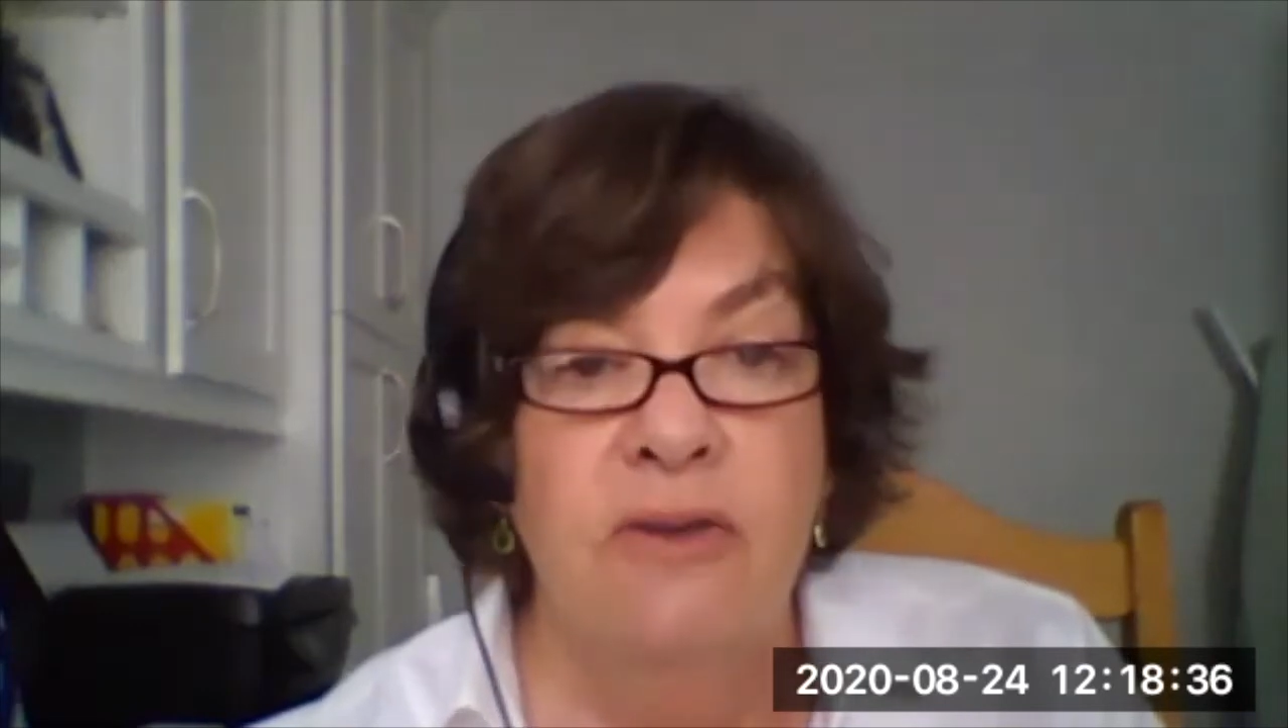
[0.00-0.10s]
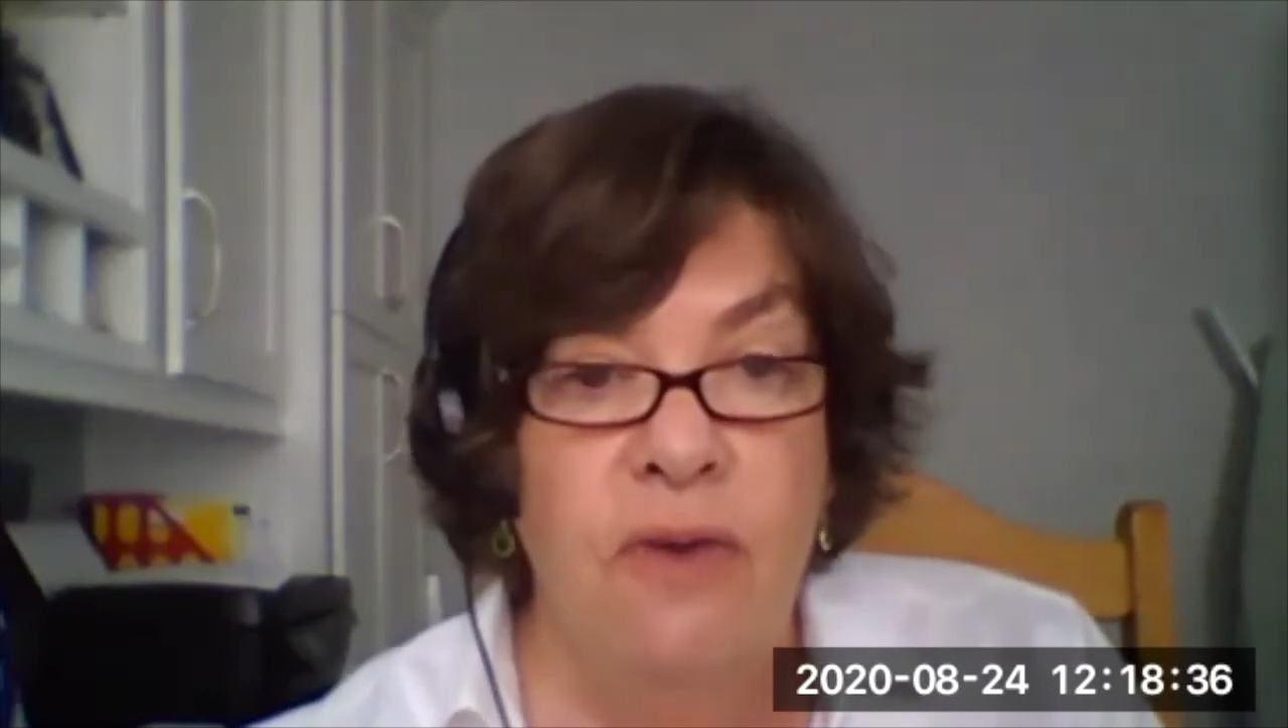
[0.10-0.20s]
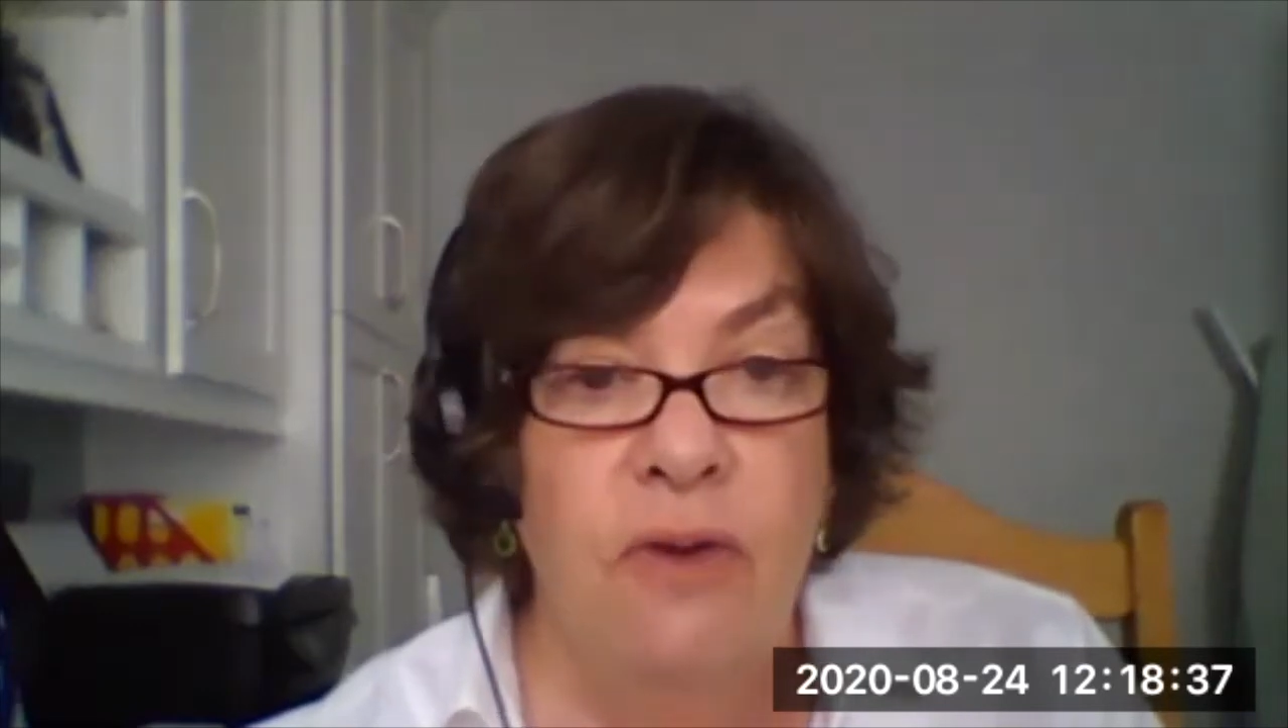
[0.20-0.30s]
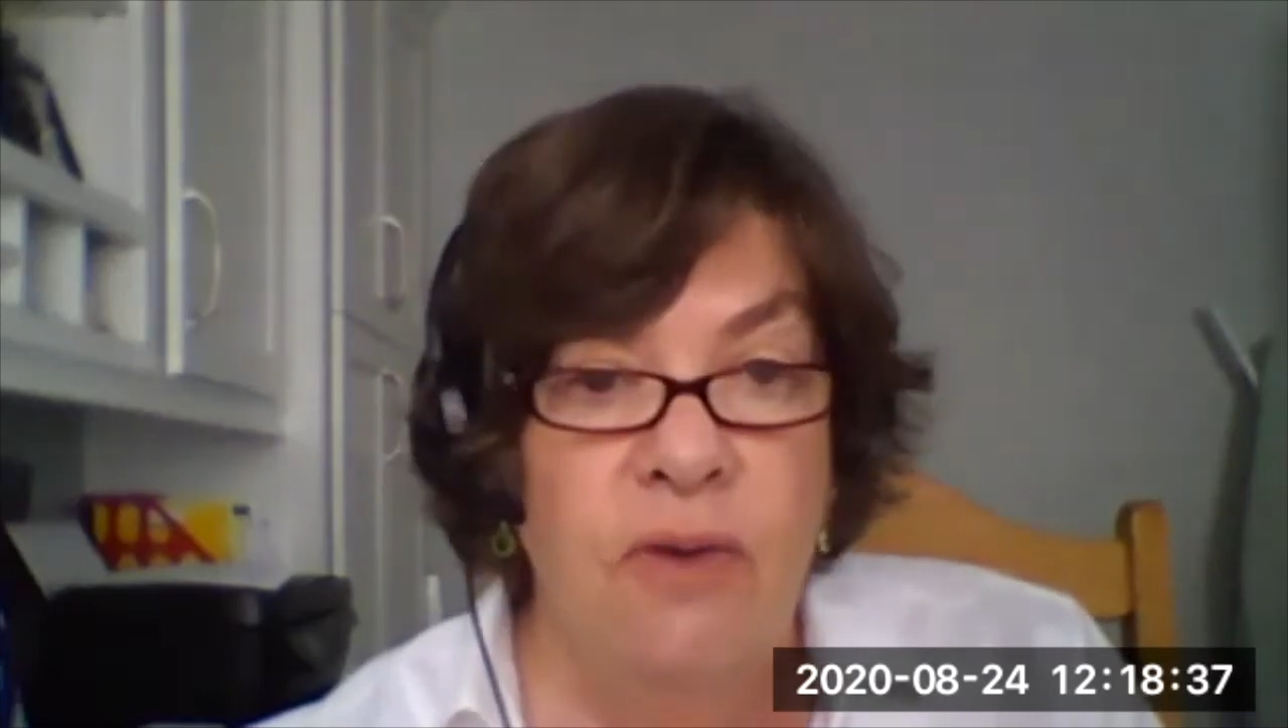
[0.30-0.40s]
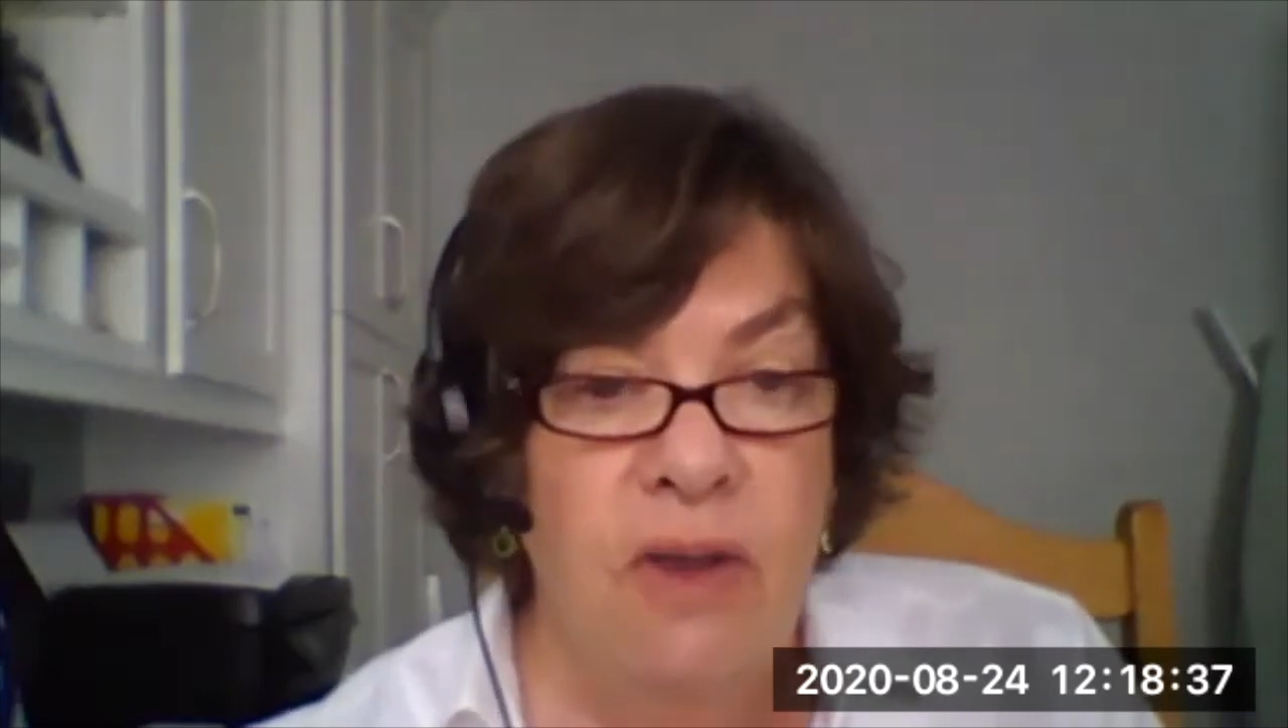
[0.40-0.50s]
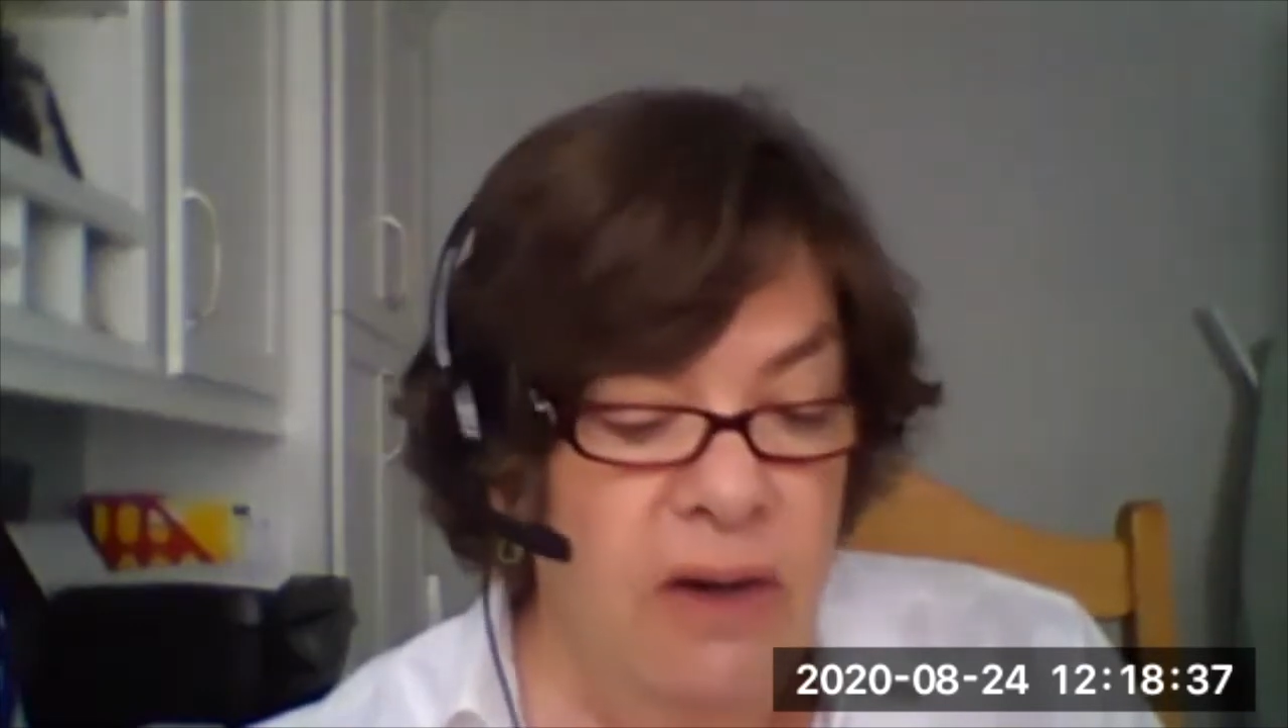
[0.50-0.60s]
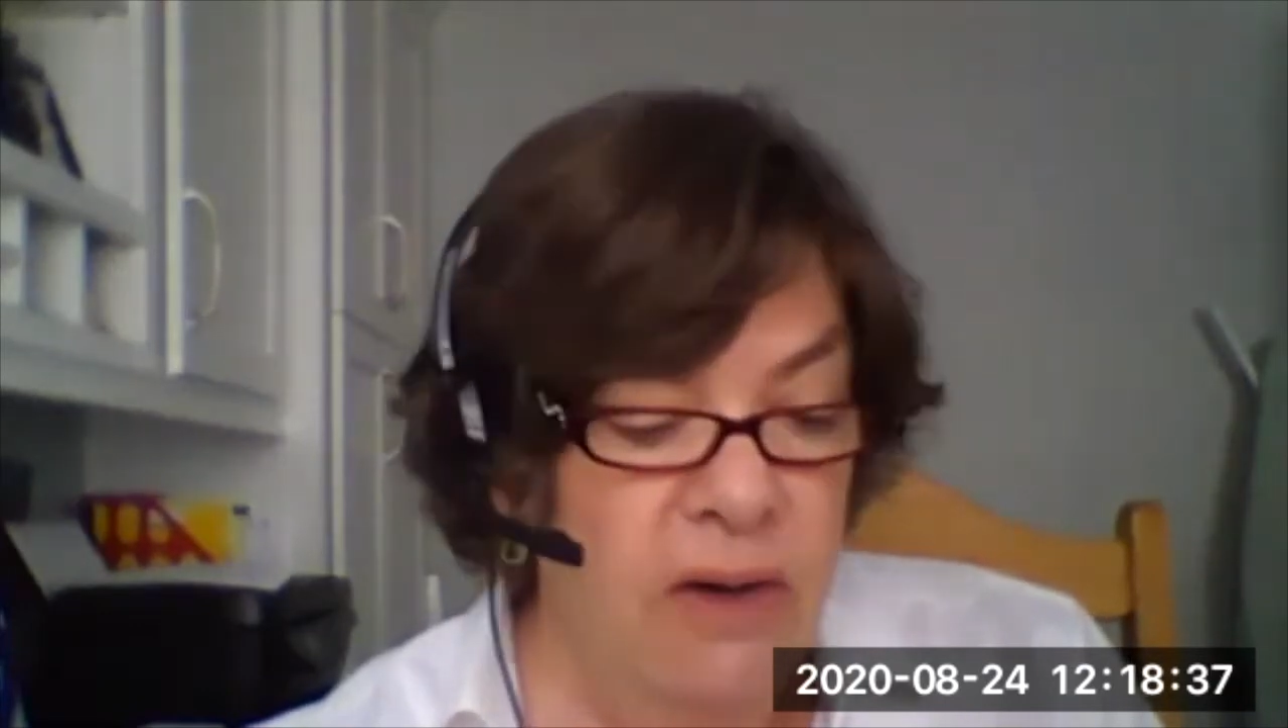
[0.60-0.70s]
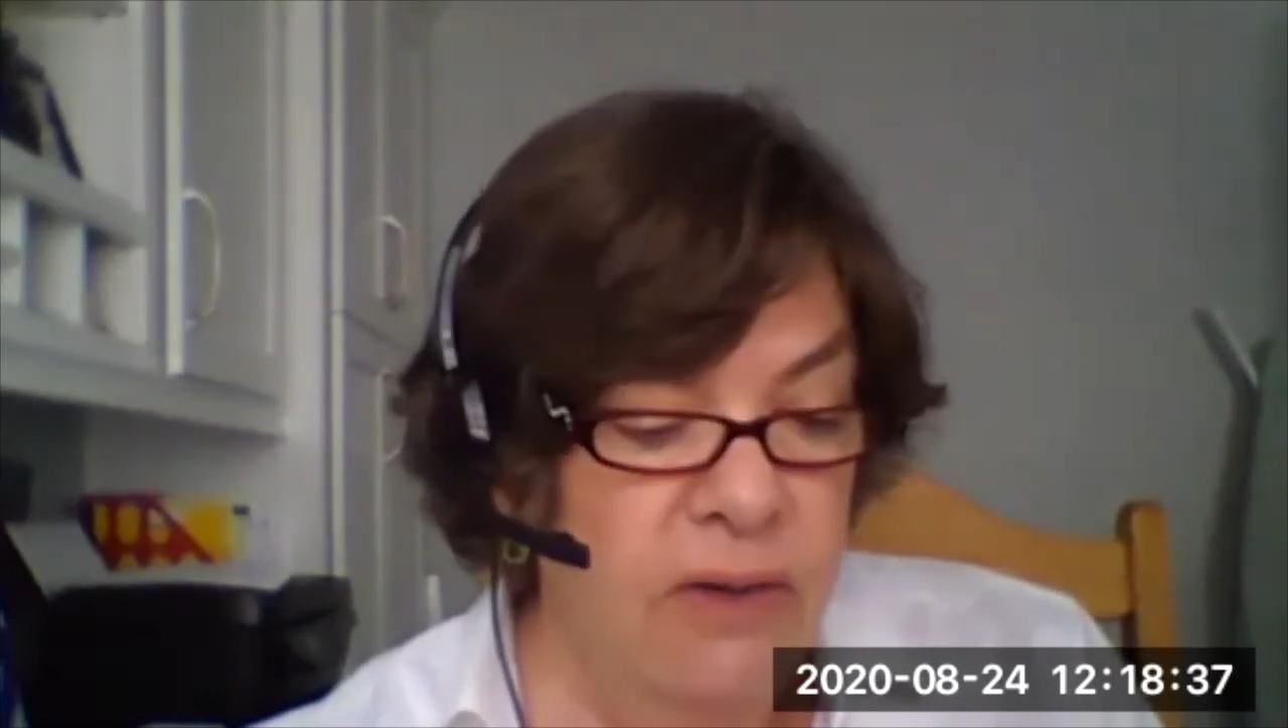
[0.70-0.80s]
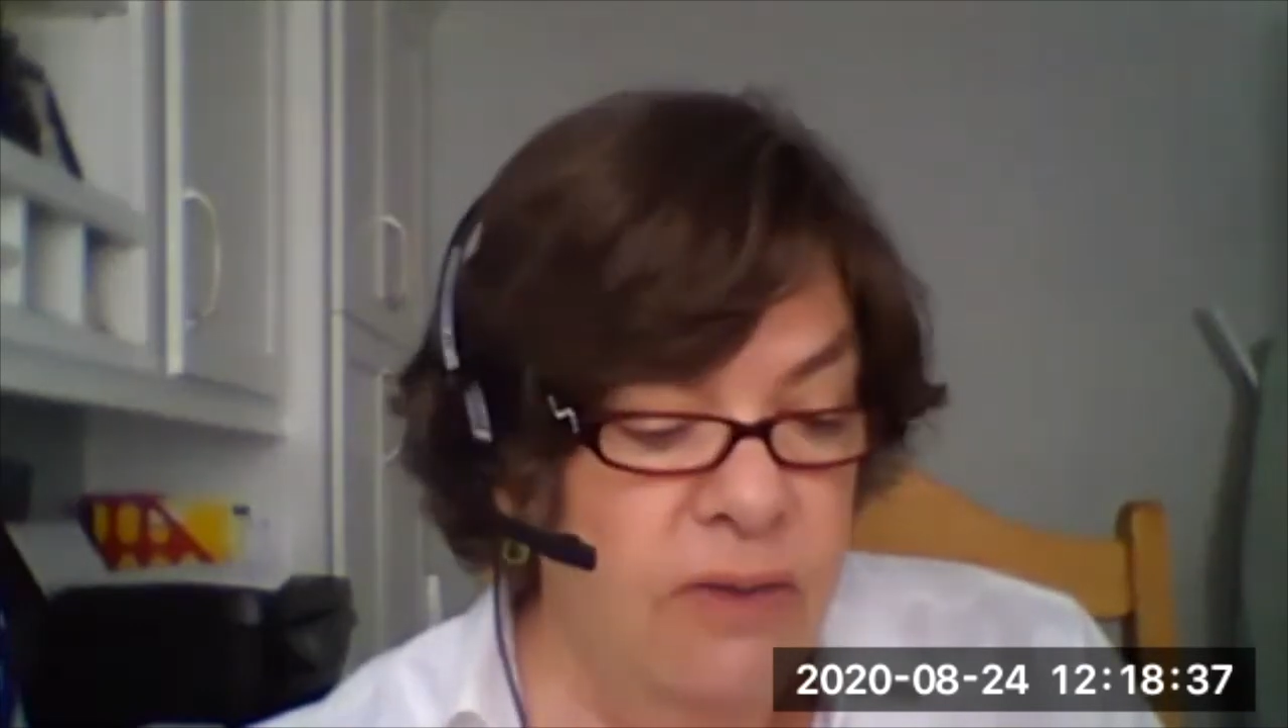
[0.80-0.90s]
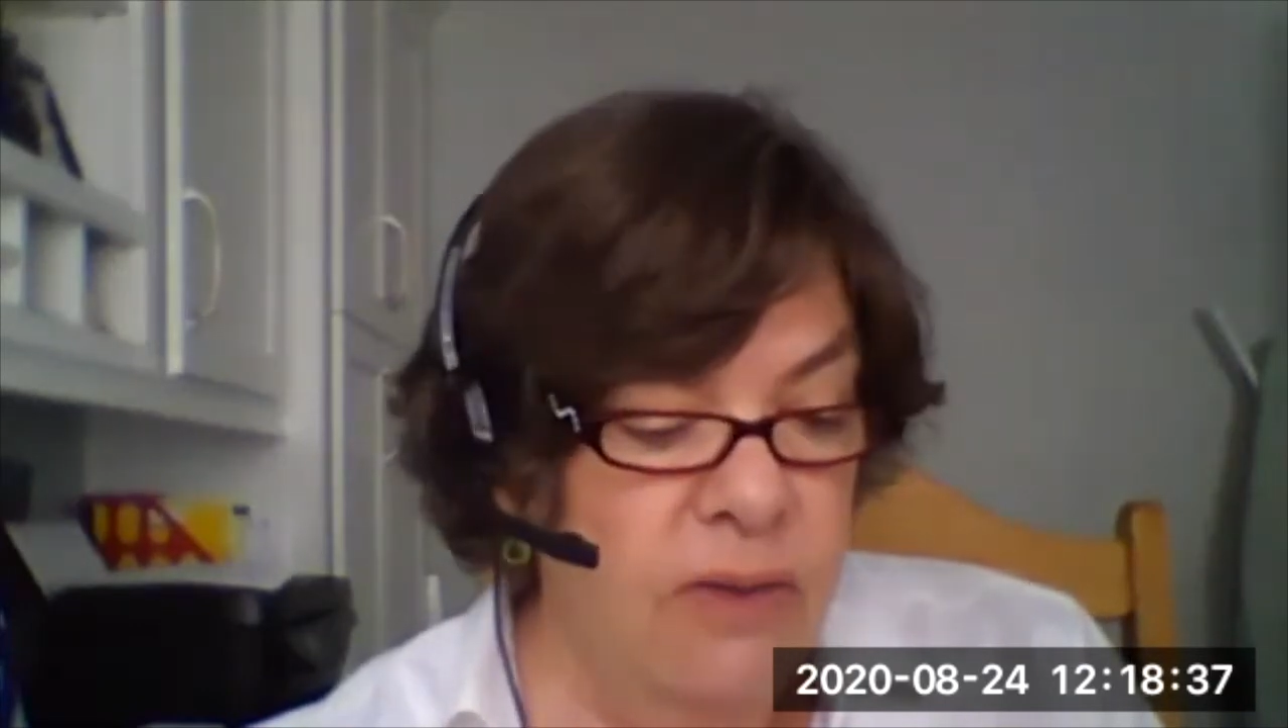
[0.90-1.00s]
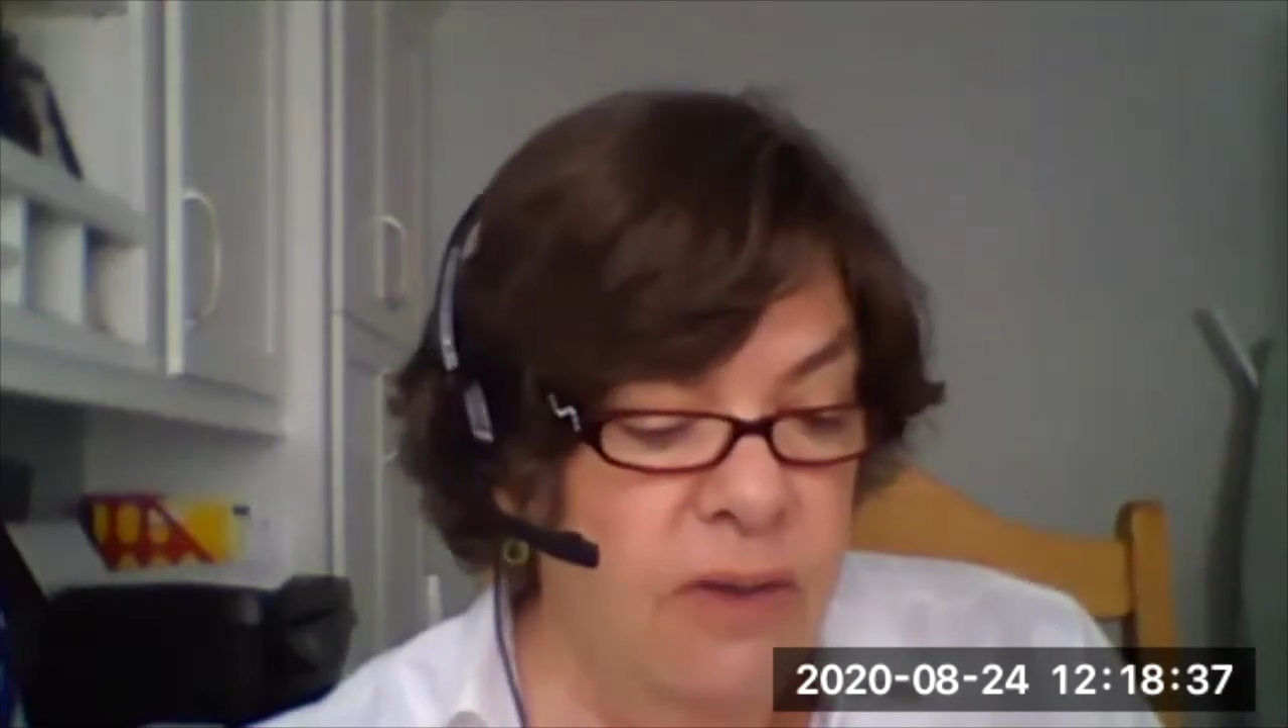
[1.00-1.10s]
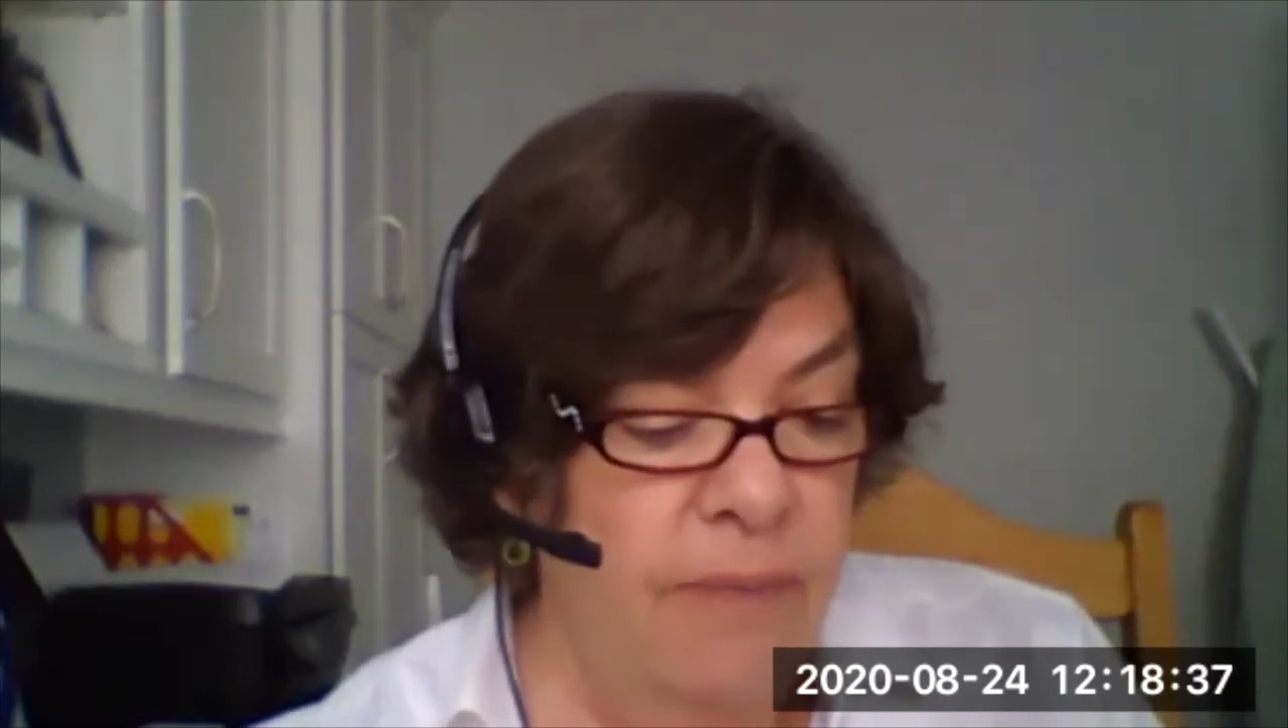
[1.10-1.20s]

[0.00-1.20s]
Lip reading: few years?